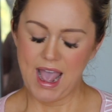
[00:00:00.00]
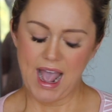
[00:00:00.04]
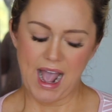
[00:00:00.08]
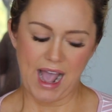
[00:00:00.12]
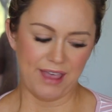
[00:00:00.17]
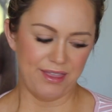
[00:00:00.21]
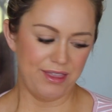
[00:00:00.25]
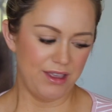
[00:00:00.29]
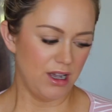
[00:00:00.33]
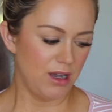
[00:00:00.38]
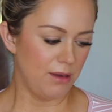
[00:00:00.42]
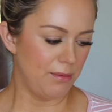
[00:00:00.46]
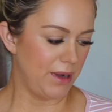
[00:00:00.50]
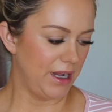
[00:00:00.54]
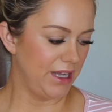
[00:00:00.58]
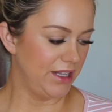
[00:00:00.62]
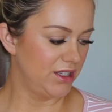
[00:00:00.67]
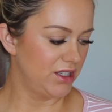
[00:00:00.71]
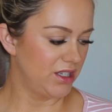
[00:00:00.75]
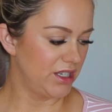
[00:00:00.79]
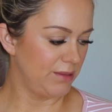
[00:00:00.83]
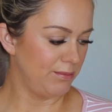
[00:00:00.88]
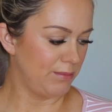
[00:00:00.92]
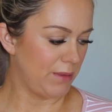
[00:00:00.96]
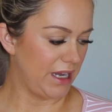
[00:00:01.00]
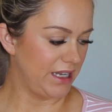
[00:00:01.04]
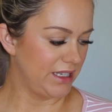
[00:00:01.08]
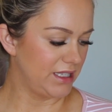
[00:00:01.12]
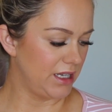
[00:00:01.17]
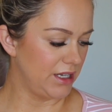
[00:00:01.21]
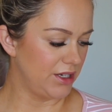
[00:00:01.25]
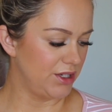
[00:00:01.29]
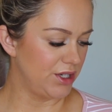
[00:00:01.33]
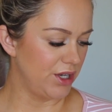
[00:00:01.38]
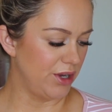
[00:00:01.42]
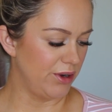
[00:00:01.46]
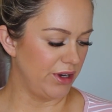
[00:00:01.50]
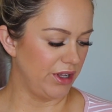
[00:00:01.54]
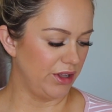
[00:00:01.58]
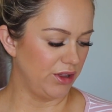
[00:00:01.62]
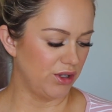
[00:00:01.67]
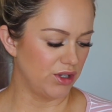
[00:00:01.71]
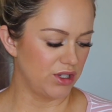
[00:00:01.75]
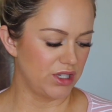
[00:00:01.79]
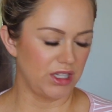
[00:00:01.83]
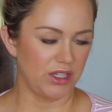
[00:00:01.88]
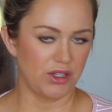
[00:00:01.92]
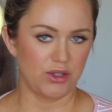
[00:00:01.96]
I think on my skin tone it
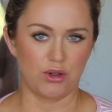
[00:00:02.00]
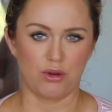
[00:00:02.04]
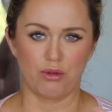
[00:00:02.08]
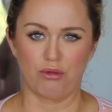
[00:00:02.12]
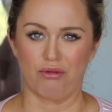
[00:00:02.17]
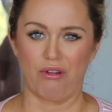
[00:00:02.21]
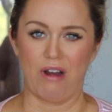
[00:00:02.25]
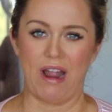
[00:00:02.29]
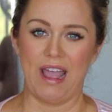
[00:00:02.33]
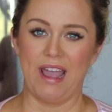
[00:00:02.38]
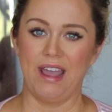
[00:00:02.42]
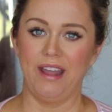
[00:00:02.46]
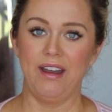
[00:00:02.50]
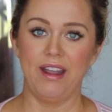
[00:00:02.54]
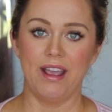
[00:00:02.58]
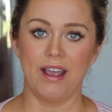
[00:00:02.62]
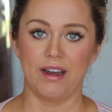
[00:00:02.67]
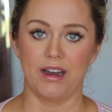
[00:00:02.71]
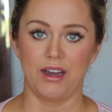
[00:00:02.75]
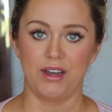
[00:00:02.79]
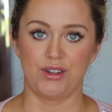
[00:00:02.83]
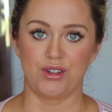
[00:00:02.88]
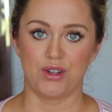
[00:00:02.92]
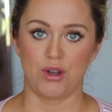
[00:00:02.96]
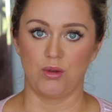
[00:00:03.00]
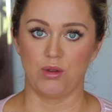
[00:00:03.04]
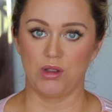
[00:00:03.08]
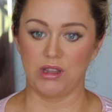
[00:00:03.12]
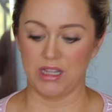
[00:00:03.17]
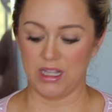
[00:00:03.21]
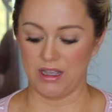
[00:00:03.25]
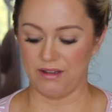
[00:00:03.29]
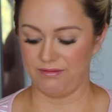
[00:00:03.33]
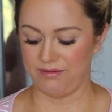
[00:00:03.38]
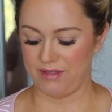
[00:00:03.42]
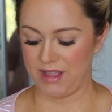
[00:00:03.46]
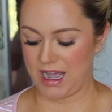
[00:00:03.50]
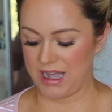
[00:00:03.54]
looks a little red and I don't love